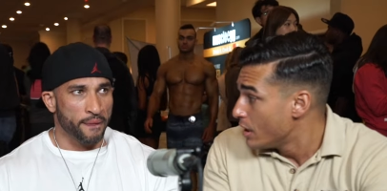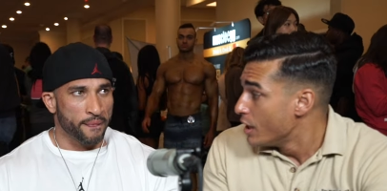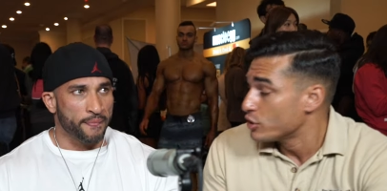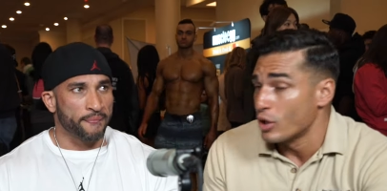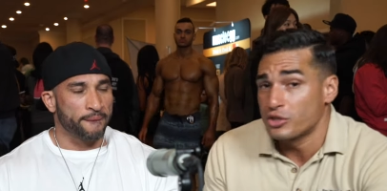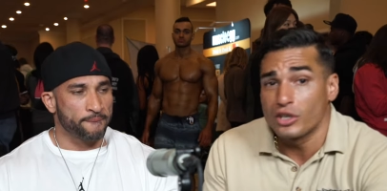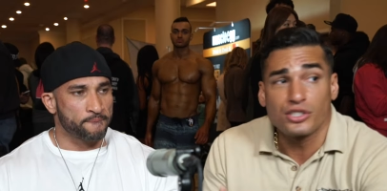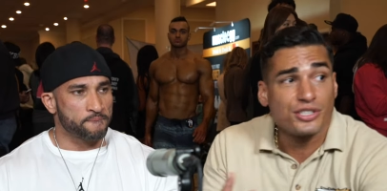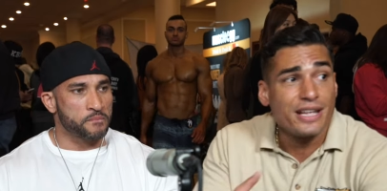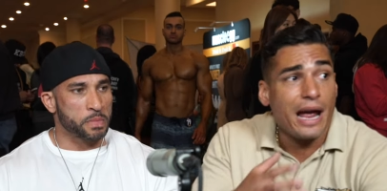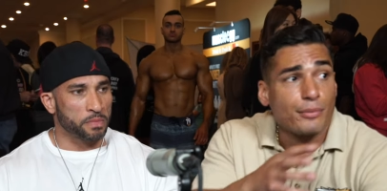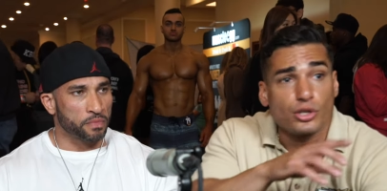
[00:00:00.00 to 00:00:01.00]
Speaker 1: So it's good to see
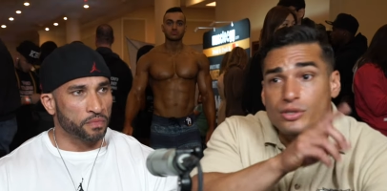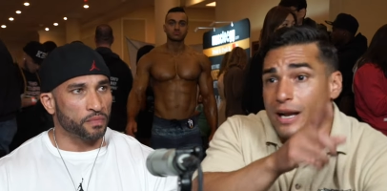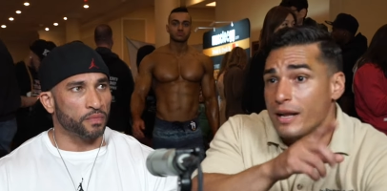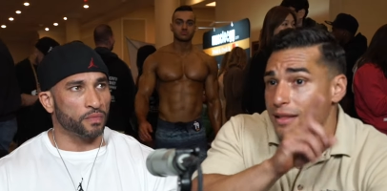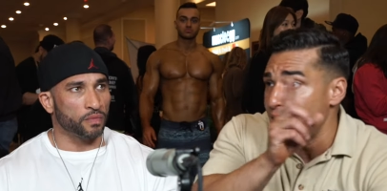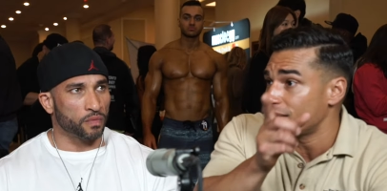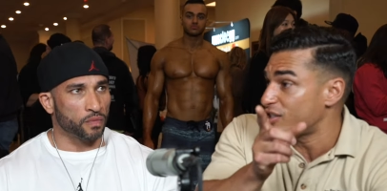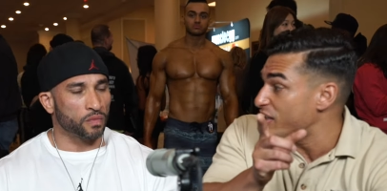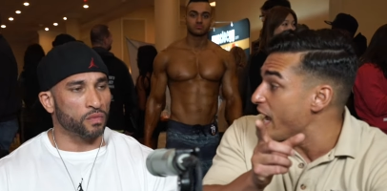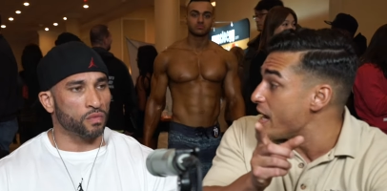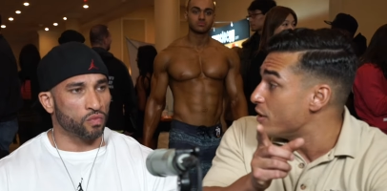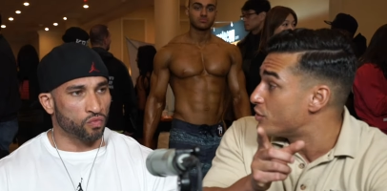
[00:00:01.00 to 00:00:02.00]
amateurs getting that
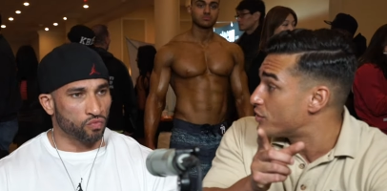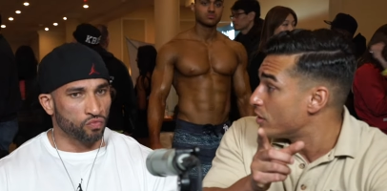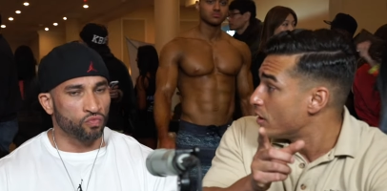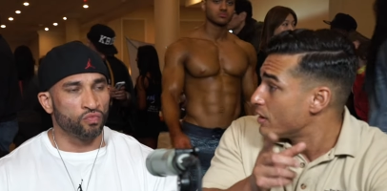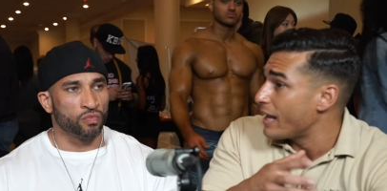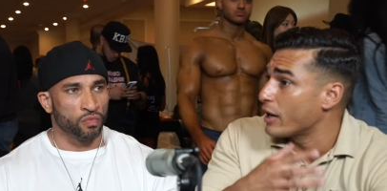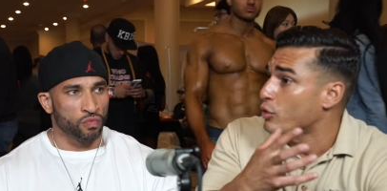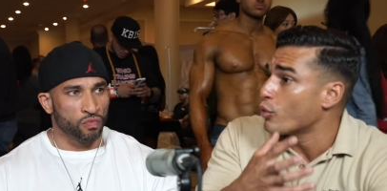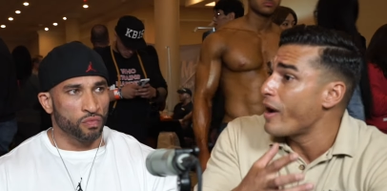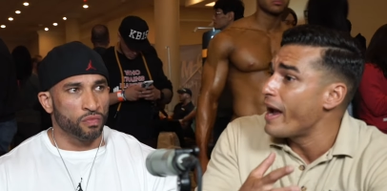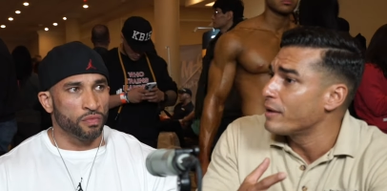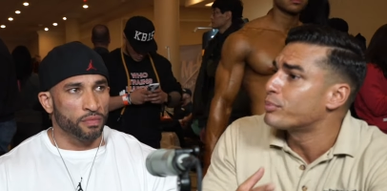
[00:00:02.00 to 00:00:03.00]
stage, mm. that
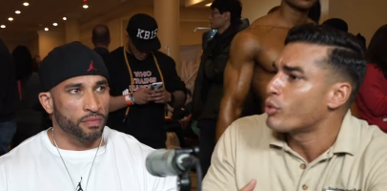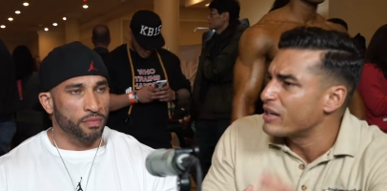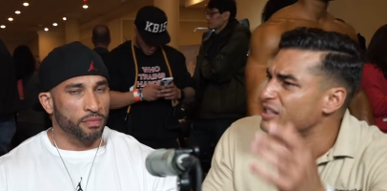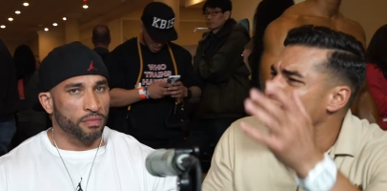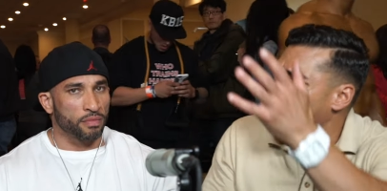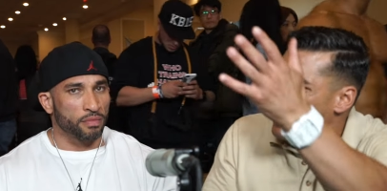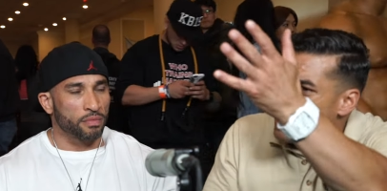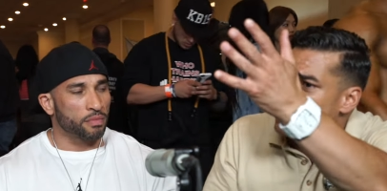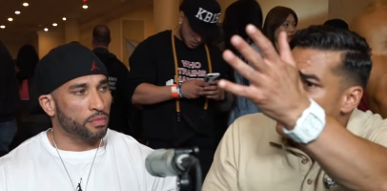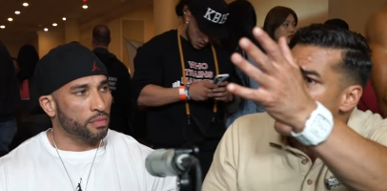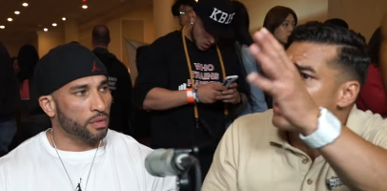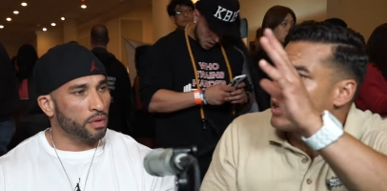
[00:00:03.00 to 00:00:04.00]
grand presence, that nice
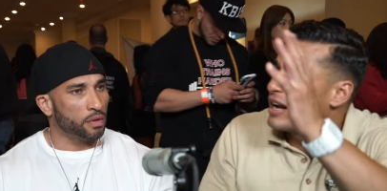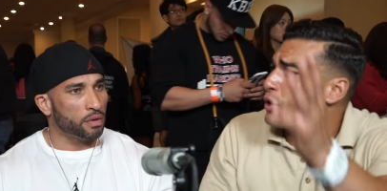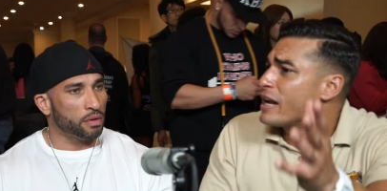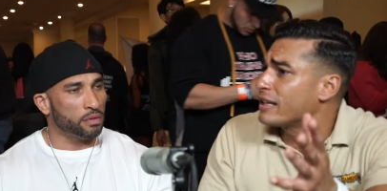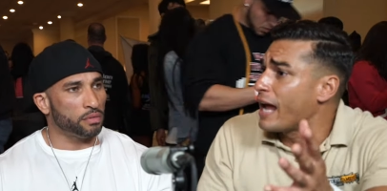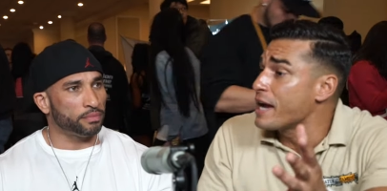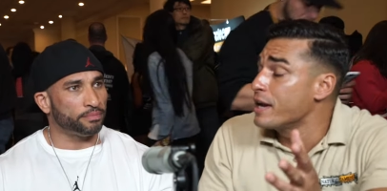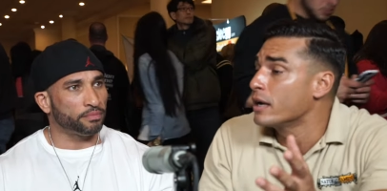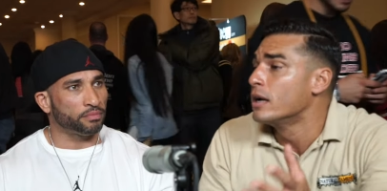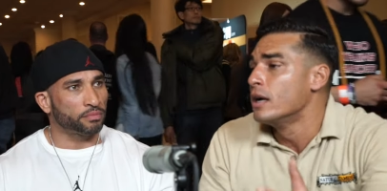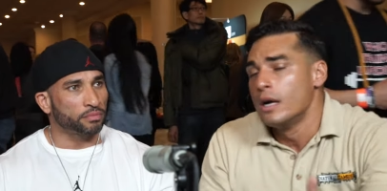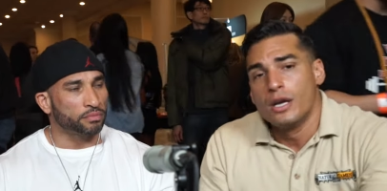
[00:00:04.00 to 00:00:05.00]
stage, that great lighting.
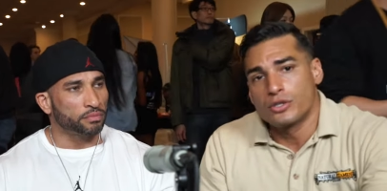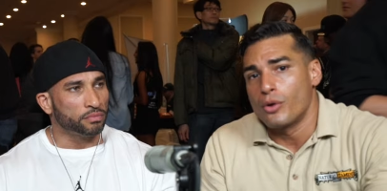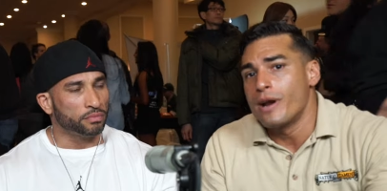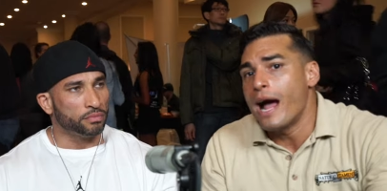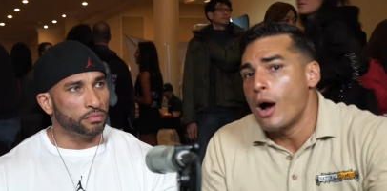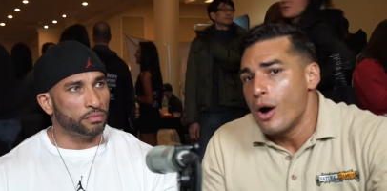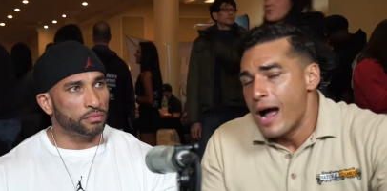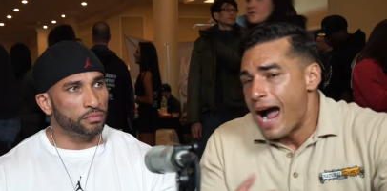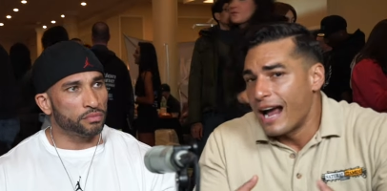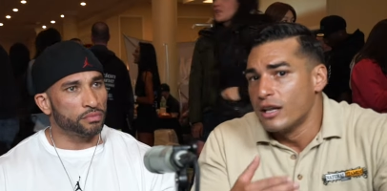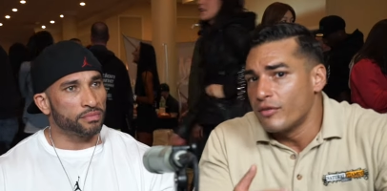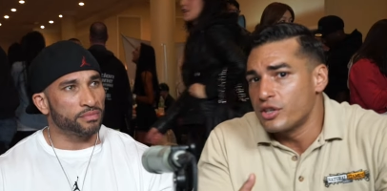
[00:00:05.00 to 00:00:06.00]
Yeah. So now I
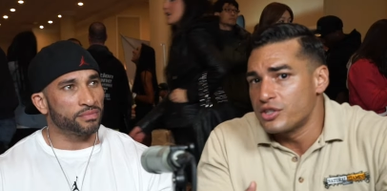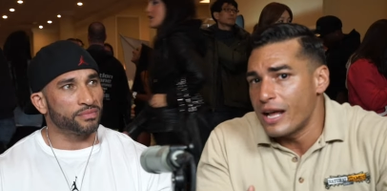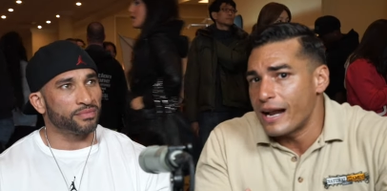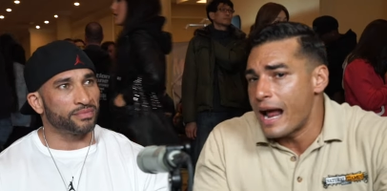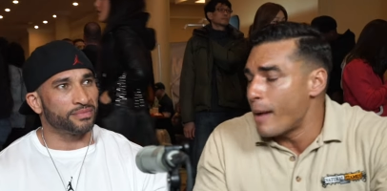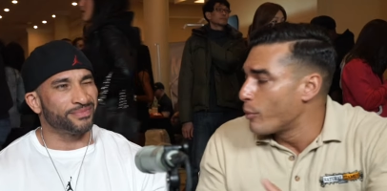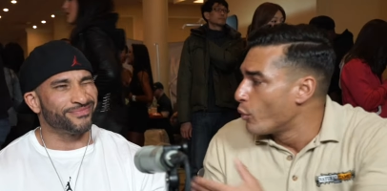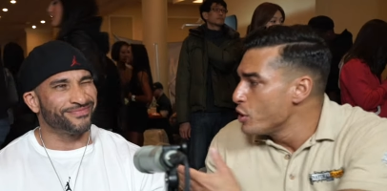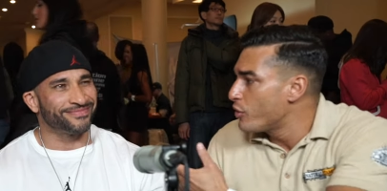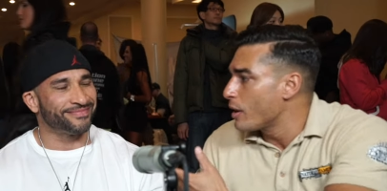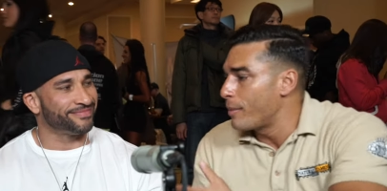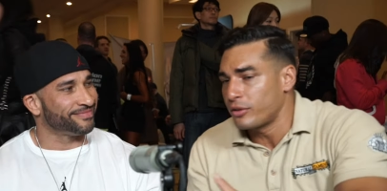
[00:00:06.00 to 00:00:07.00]
love to see that happen. What do you
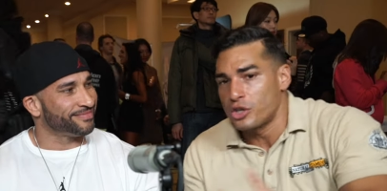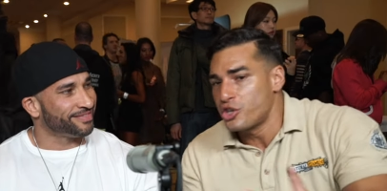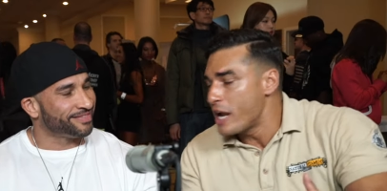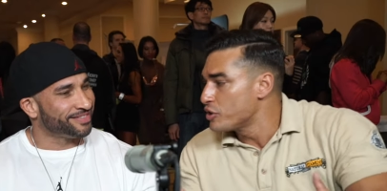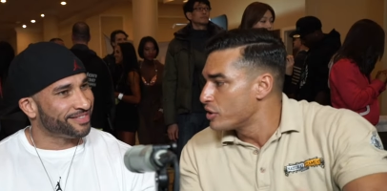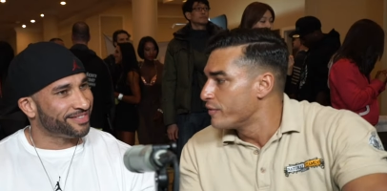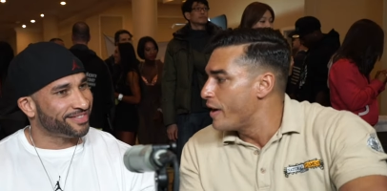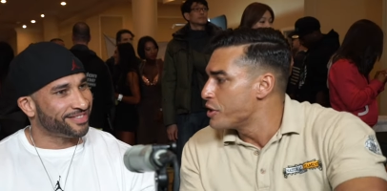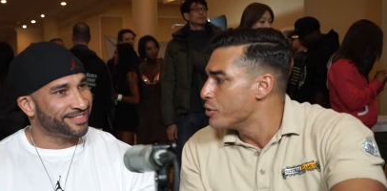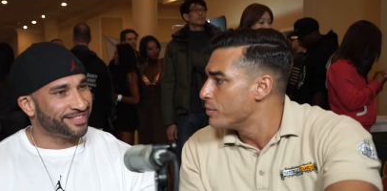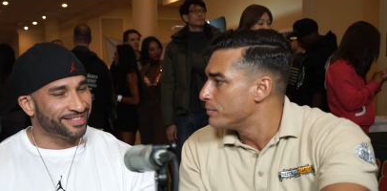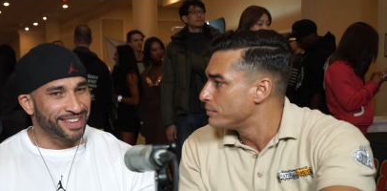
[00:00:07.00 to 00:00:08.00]
think about the change in the venue?
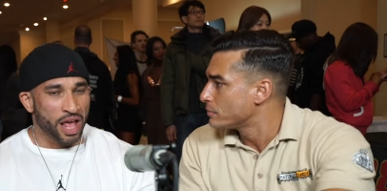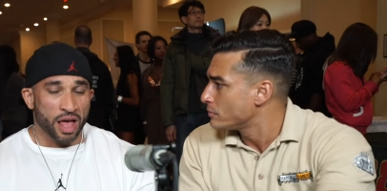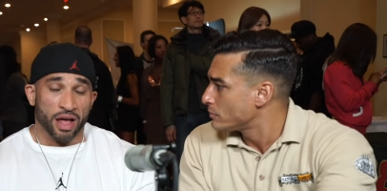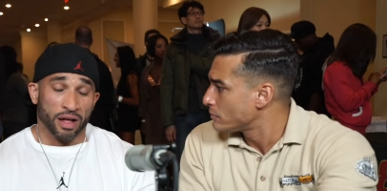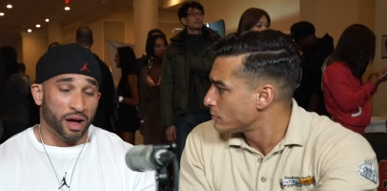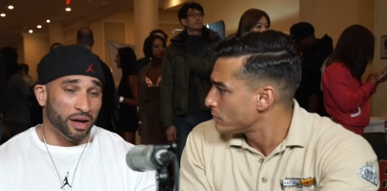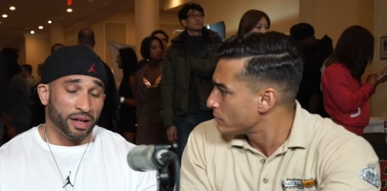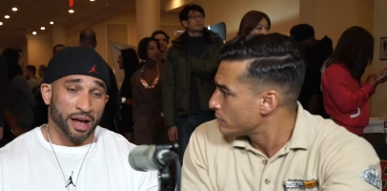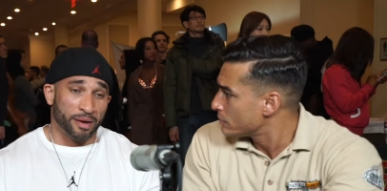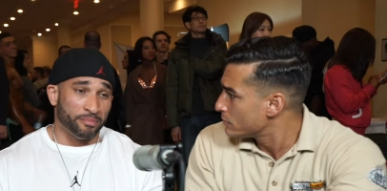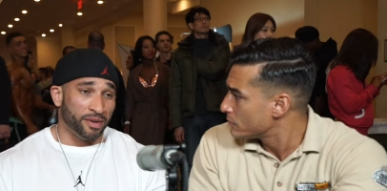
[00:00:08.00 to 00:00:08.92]
Speaker 2: Uh, I'm,